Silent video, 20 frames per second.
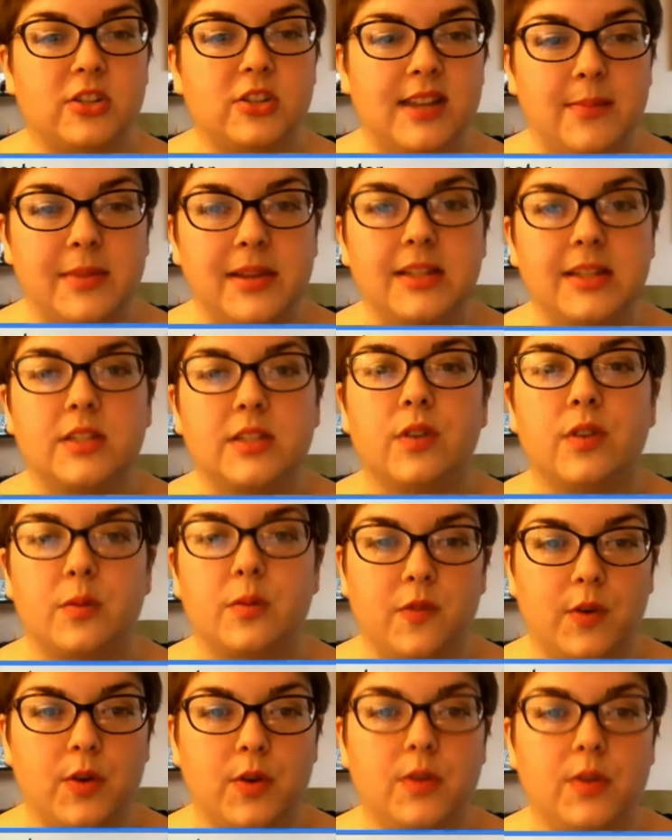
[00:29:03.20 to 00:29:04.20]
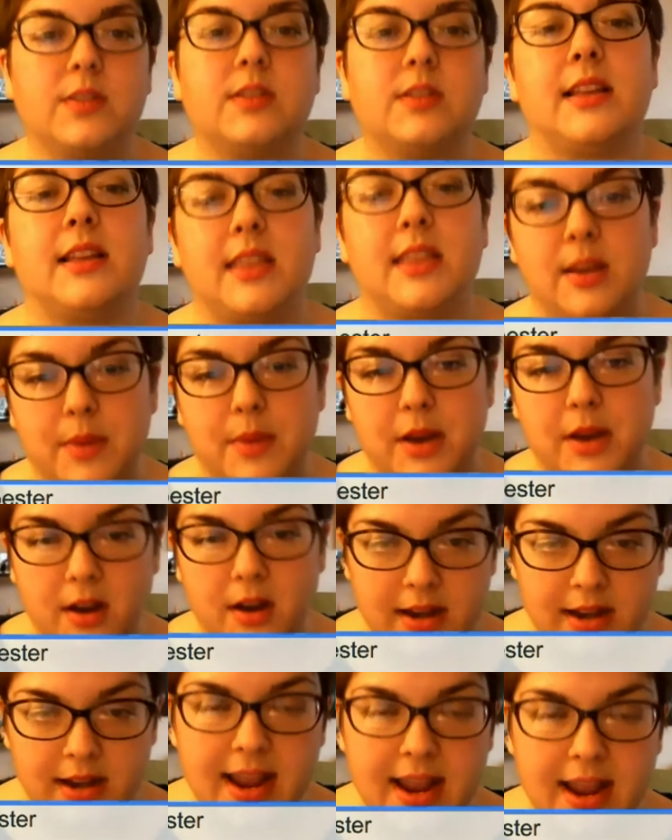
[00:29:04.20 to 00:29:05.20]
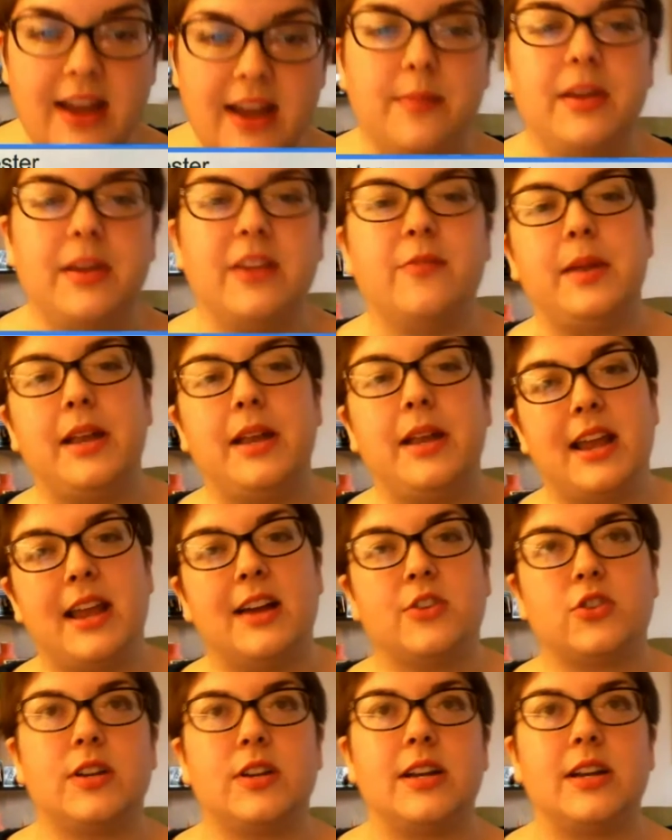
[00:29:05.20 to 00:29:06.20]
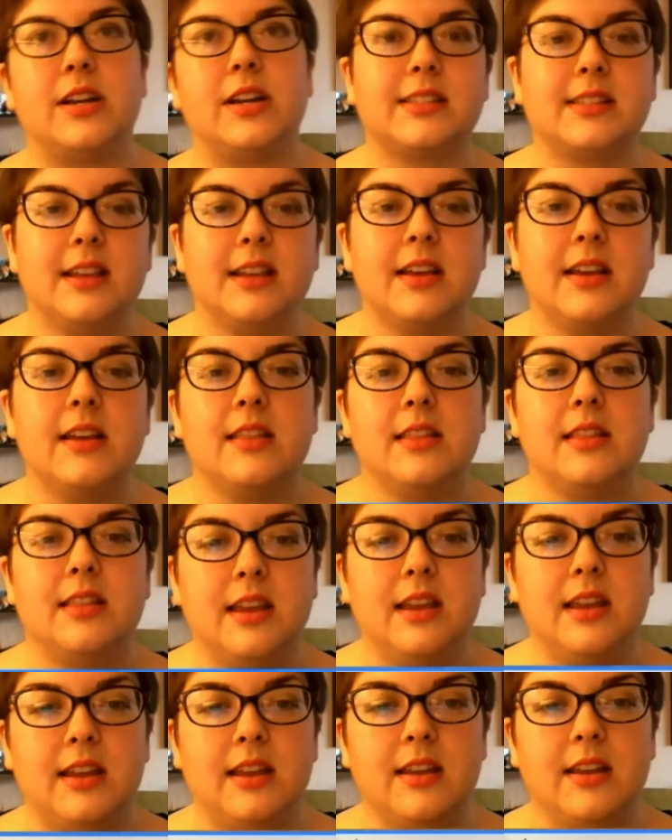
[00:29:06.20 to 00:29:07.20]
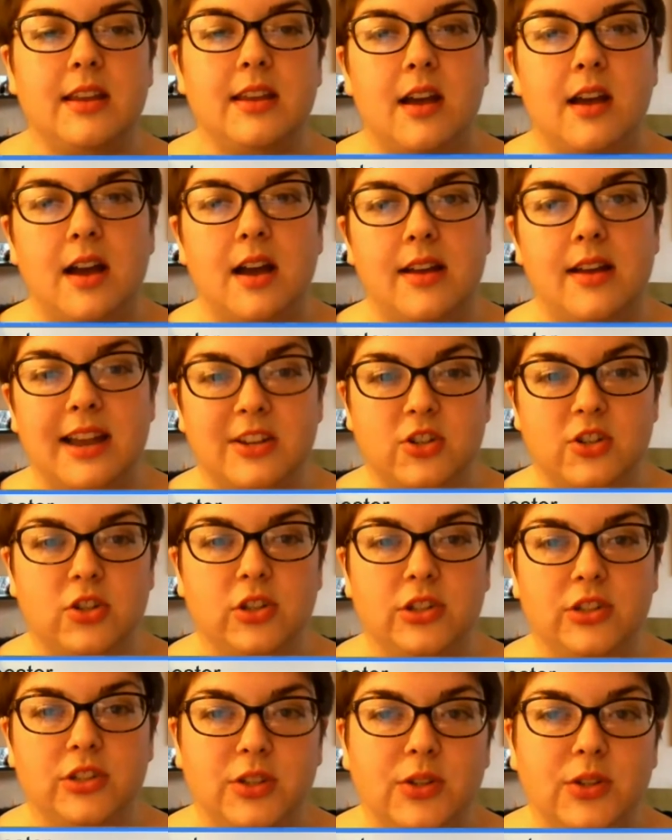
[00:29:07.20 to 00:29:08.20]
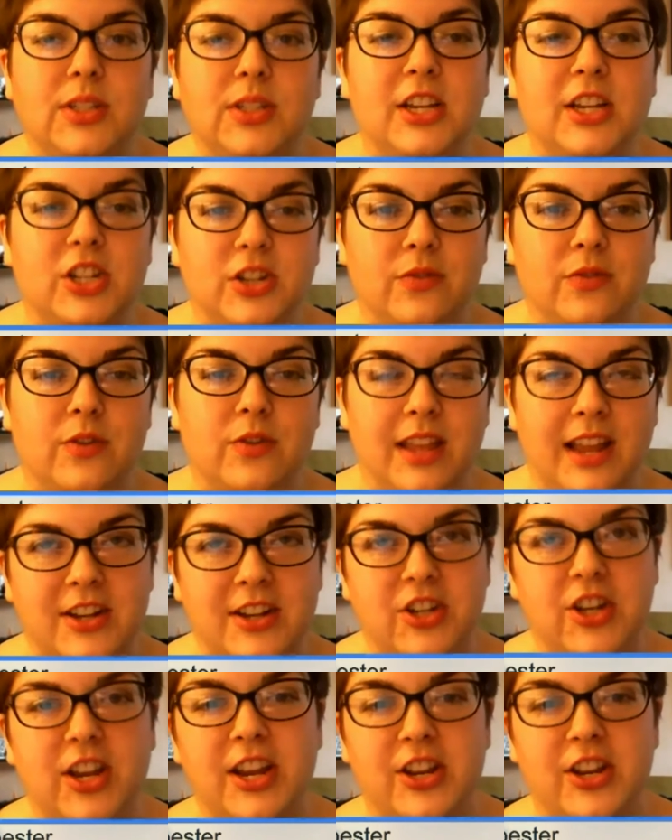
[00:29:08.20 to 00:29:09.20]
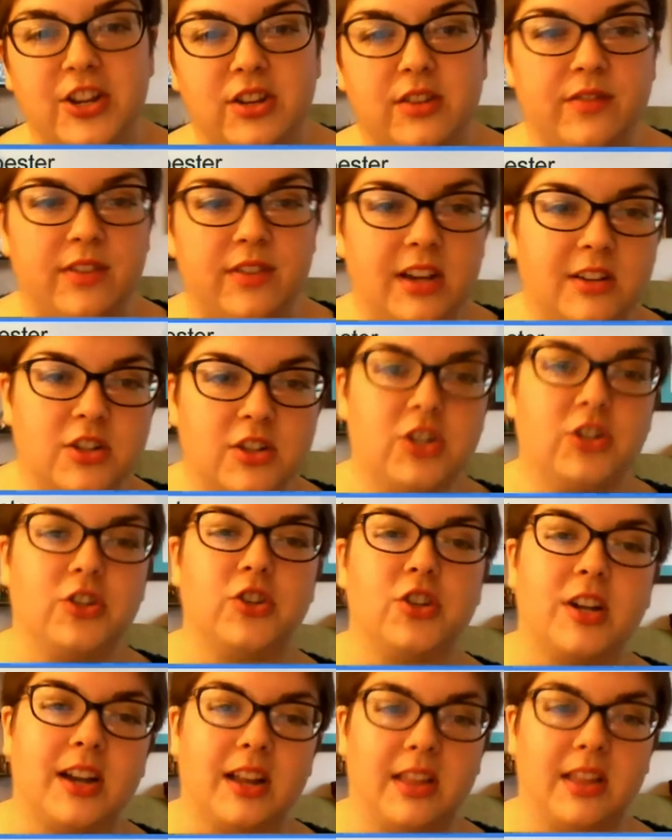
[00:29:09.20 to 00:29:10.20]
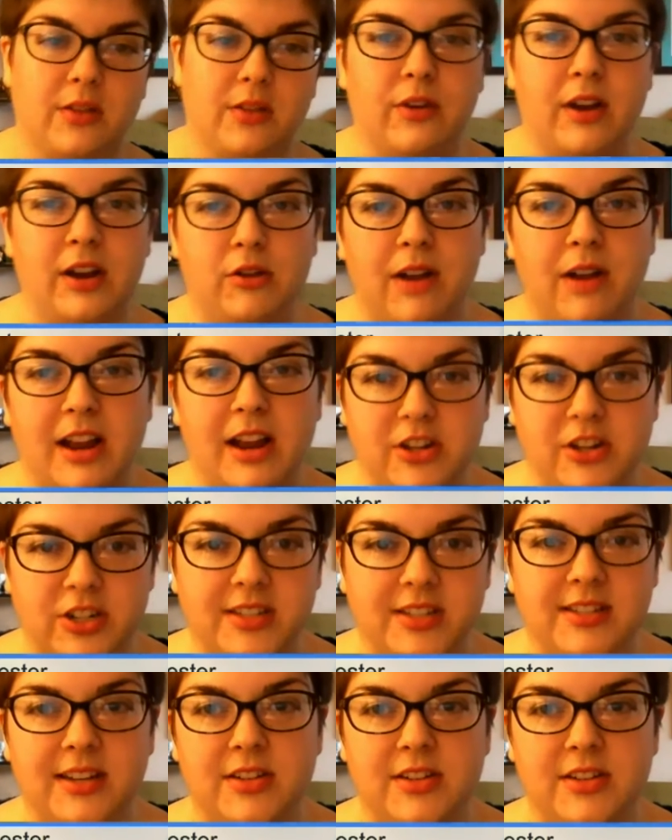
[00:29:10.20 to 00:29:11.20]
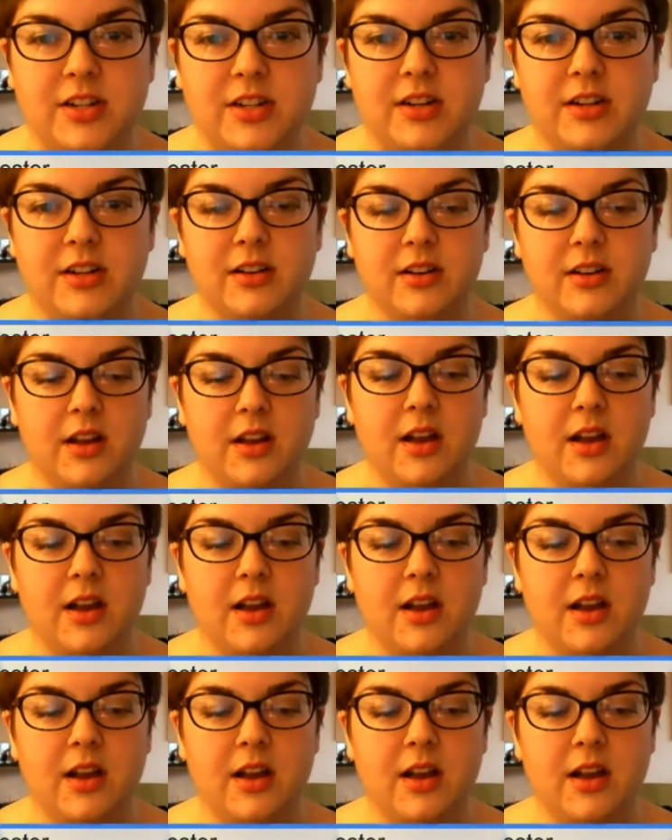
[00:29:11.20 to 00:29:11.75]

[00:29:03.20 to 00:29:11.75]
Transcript: statements from folks like the American Academy of Pediatrics, the National Association for the Education of Young Children, and the Fred Rogers Center.